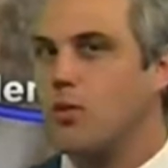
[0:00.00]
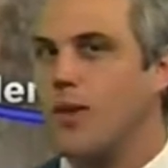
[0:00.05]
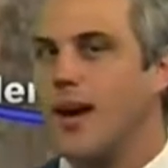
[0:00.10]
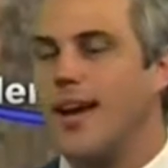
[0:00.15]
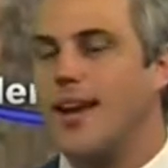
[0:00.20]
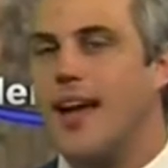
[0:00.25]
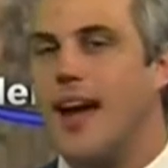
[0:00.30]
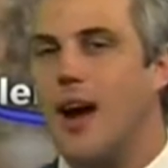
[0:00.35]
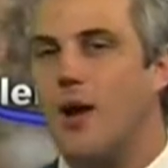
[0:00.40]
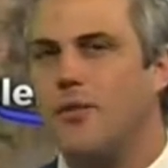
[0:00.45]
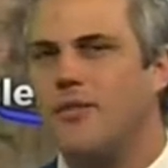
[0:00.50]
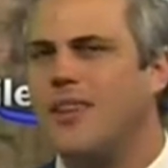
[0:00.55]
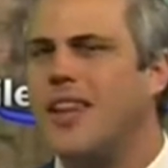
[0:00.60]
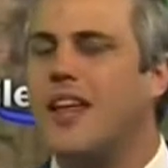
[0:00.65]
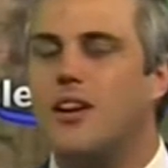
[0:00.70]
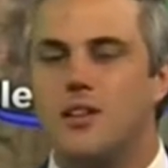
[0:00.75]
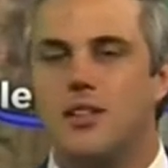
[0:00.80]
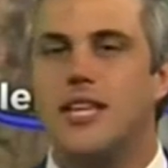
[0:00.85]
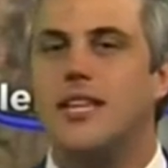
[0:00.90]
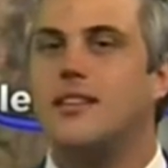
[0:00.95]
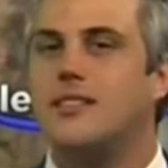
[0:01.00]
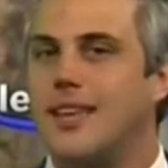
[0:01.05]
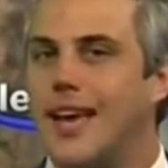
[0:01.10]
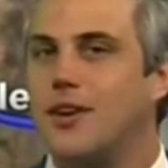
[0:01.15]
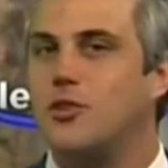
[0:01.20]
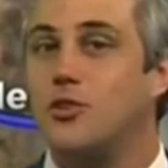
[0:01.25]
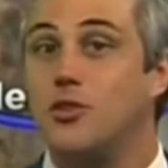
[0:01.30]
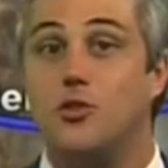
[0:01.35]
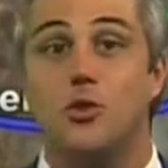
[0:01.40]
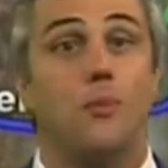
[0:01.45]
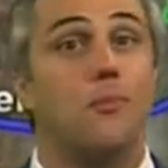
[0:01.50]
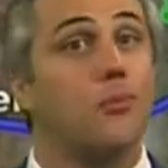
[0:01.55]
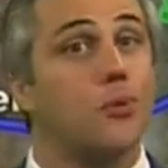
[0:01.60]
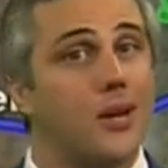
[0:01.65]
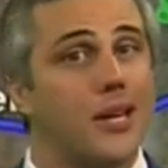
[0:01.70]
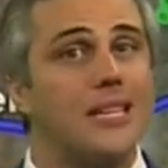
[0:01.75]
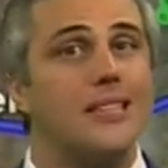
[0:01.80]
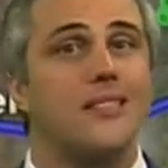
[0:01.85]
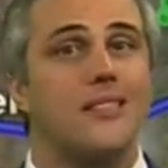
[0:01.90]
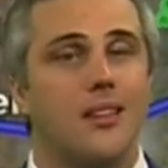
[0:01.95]
their way out. That'll lead us actually to a
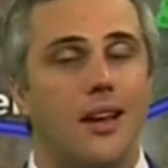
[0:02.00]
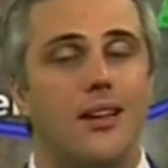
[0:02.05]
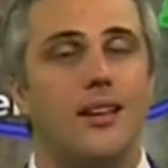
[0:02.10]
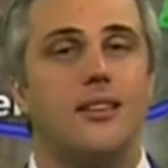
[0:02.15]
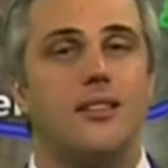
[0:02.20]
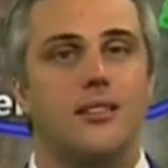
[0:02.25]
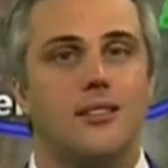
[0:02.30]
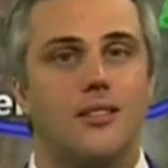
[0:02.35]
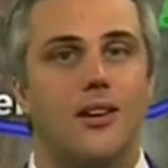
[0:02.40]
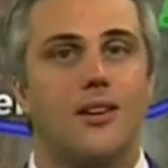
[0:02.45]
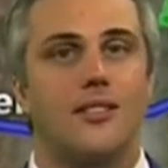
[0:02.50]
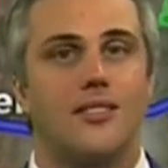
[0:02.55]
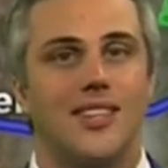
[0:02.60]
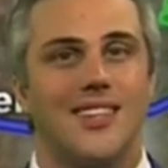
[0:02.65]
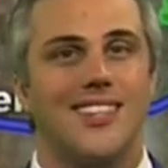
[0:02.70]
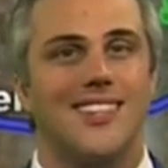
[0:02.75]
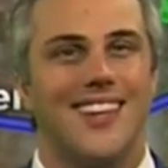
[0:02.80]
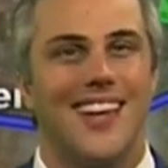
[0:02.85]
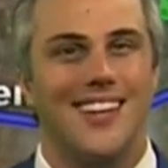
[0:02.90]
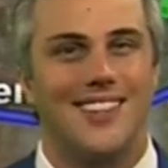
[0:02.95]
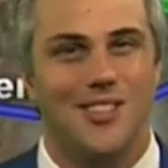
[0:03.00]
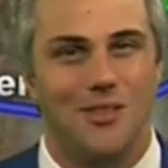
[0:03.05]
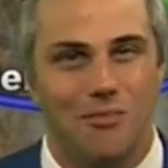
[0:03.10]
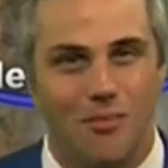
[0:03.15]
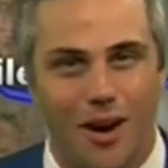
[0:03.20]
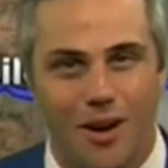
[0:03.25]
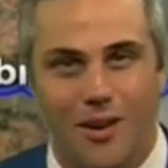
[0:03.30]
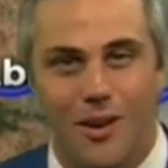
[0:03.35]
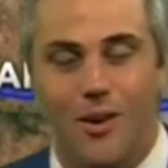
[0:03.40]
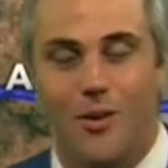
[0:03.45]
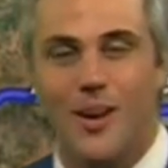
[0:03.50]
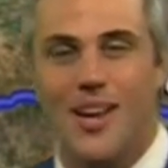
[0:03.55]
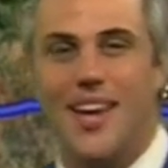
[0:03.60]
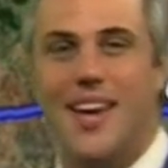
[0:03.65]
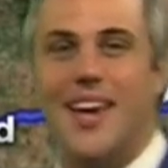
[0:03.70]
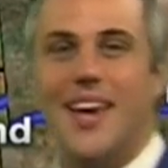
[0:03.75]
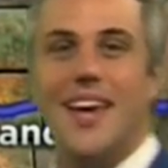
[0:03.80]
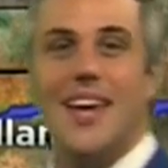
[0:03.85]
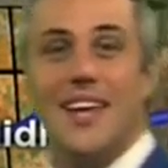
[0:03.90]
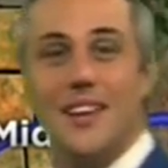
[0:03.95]
pretty sunny start to the day tomorrow.
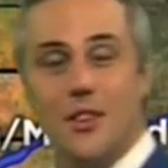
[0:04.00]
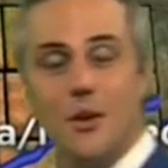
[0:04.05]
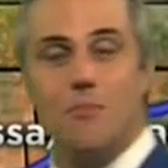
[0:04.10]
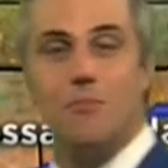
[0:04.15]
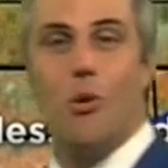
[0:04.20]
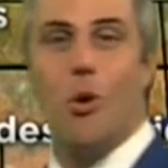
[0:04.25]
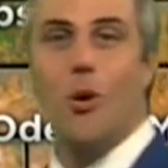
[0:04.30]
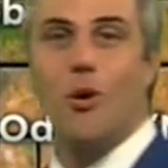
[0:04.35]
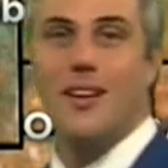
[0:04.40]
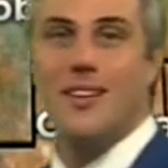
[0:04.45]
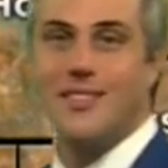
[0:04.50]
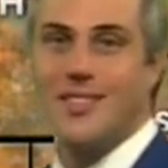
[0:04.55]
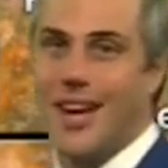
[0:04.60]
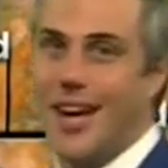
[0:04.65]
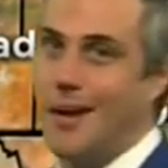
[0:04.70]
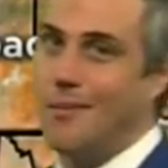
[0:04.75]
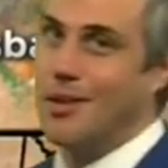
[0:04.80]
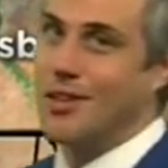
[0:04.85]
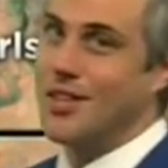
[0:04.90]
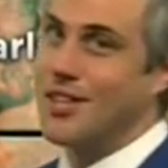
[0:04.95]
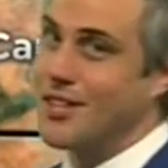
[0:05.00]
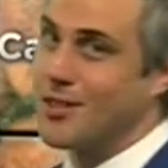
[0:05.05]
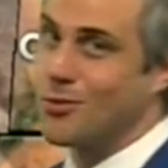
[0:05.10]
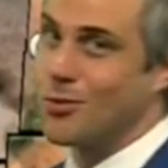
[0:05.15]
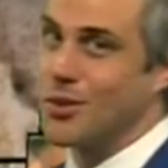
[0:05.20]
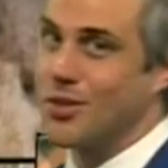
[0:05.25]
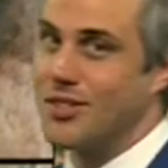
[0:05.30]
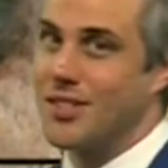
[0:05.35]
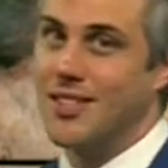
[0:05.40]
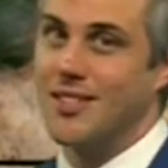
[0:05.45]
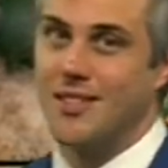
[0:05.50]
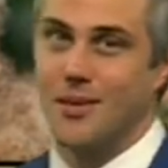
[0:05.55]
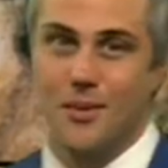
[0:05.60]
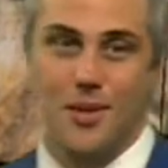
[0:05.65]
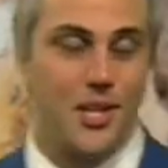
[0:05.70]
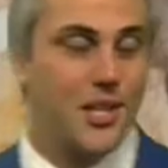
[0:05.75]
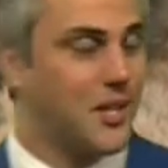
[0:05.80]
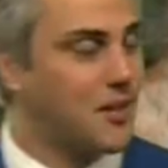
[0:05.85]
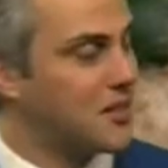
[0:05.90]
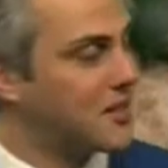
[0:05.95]
In the morning time, at least, we'll see
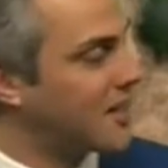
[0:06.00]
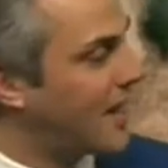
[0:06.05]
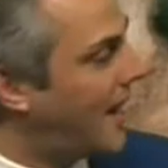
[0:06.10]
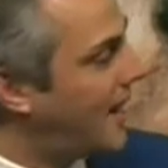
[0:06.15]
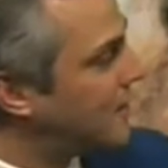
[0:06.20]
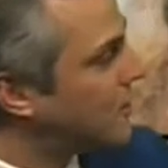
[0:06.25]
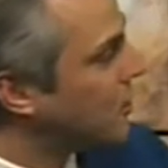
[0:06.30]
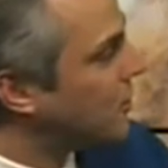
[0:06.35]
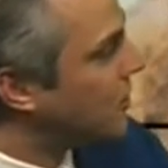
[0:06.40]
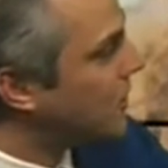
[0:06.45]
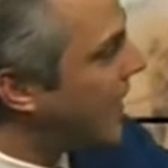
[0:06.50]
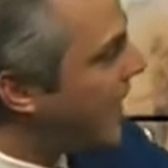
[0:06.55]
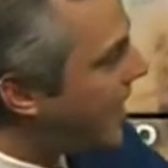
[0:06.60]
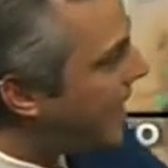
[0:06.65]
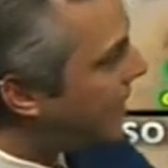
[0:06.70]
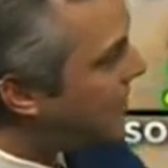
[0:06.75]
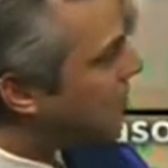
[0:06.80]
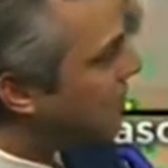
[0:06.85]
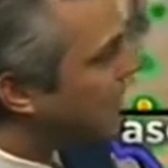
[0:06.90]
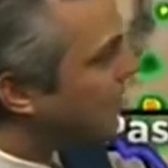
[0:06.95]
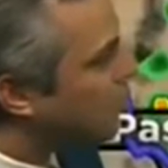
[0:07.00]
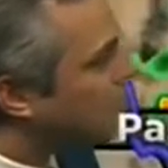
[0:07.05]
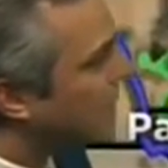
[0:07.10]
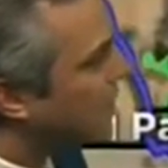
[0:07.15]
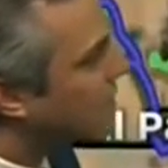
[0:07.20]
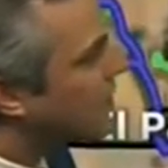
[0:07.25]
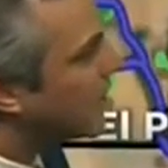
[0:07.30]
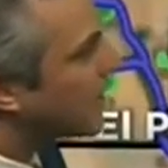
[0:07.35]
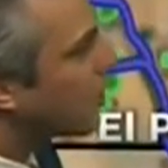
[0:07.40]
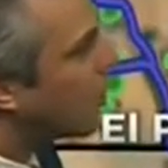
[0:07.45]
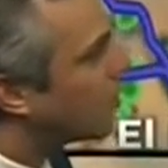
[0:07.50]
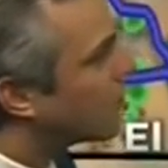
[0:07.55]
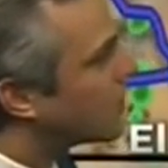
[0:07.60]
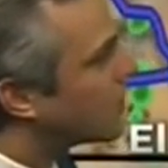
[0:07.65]
some clear skies overhead, but as we click